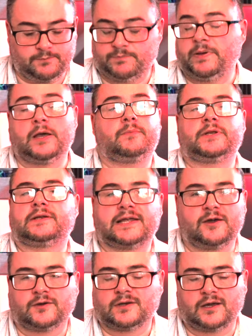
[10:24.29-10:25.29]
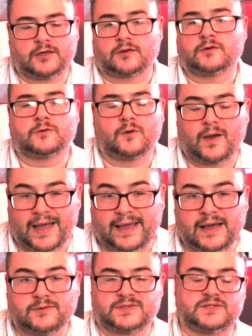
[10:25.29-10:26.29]
permanently on, like a Google
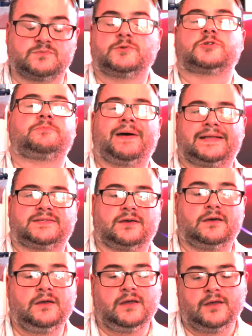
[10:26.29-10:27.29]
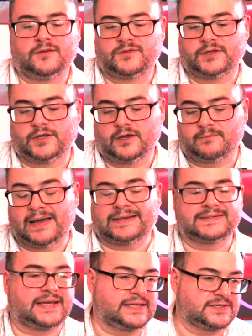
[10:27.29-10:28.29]
Hangouts, is much better than a
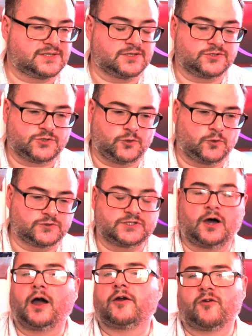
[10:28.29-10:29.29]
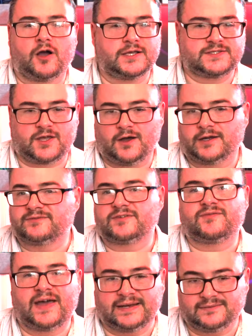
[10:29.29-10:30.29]
mandated or diarized kind of
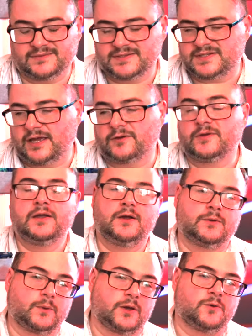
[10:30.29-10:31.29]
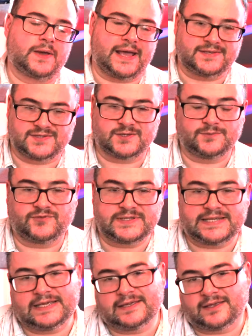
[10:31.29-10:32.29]
event. So we all get Zoom
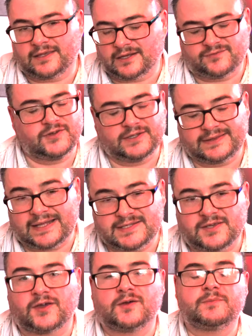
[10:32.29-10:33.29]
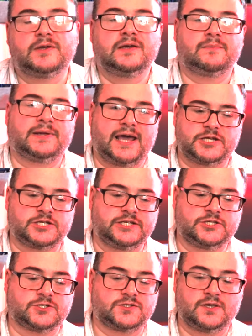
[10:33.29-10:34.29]
fatigue, and you'll have heard that term, but
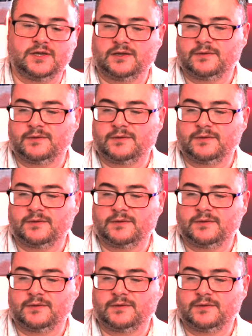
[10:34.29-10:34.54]
actually just